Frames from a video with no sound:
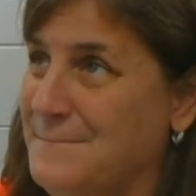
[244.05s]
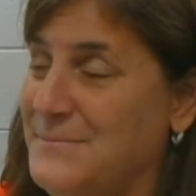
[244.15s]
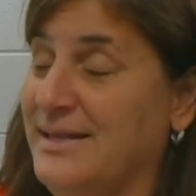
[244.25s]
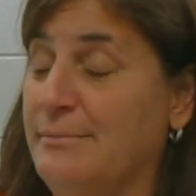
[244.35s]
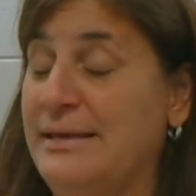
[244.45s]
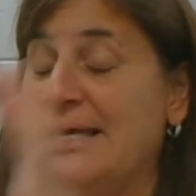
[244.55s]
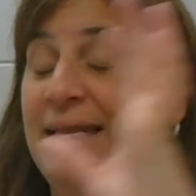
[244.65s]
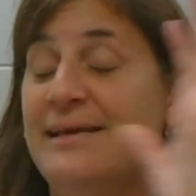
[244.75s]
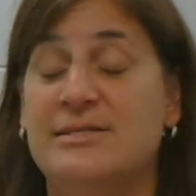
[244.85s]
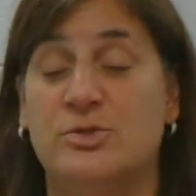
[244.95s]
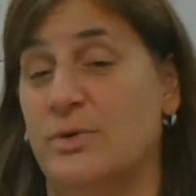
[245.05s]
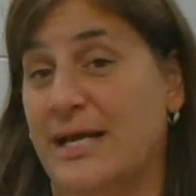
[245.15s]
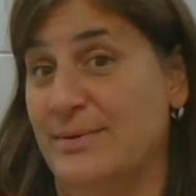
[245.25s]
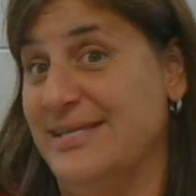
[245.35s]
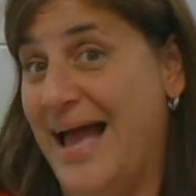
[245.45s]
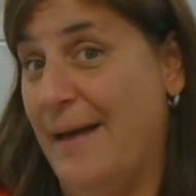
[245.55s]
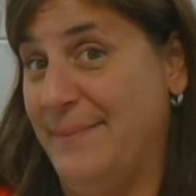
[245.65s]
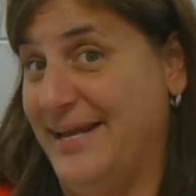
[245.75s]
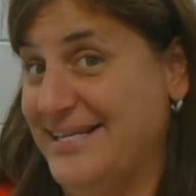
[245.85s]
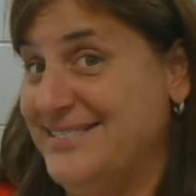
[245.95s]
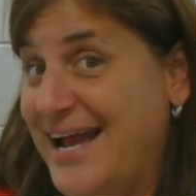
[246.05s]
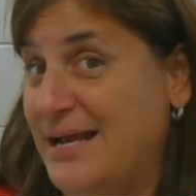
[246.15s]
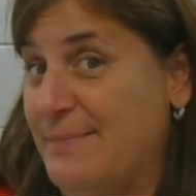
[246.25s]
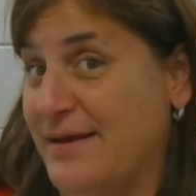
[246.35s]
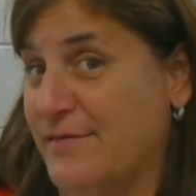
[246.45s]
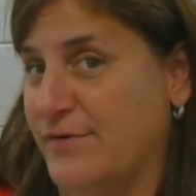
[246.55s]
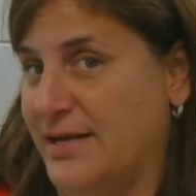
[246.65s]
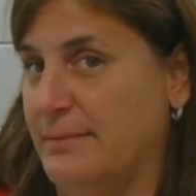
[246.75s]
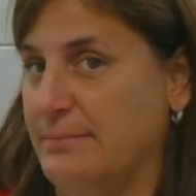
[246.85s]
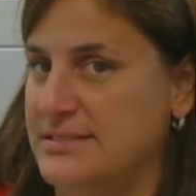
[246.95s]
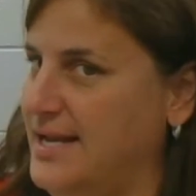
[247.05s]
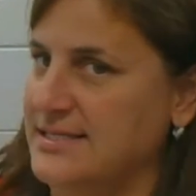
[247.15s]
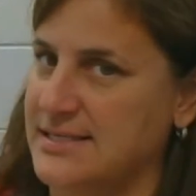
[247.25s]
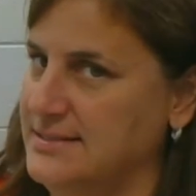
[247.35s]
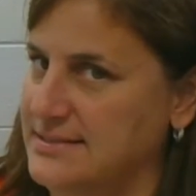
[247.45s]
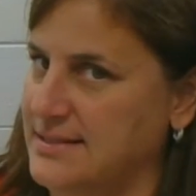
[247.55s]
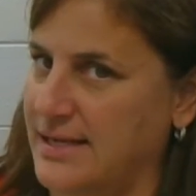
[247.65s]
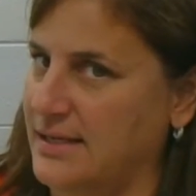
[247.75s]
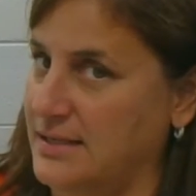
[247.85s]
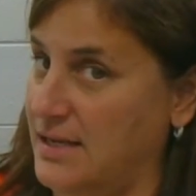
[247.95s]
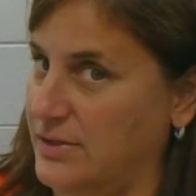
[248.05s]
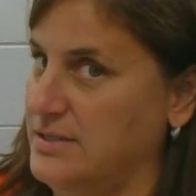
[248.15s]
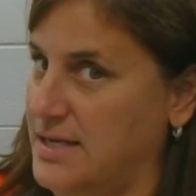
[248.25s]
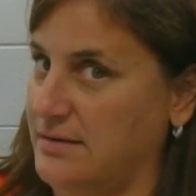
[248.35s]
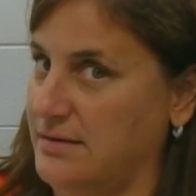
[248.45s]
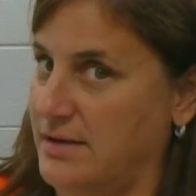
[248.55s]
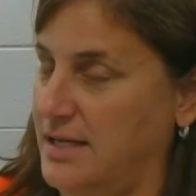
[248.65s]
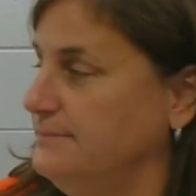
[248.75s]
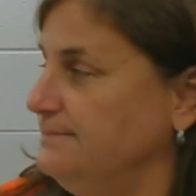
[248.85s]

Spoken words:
But at the beginning of the story, he was happy, excited about never forgetting, but today it's because it's like not a good day, right?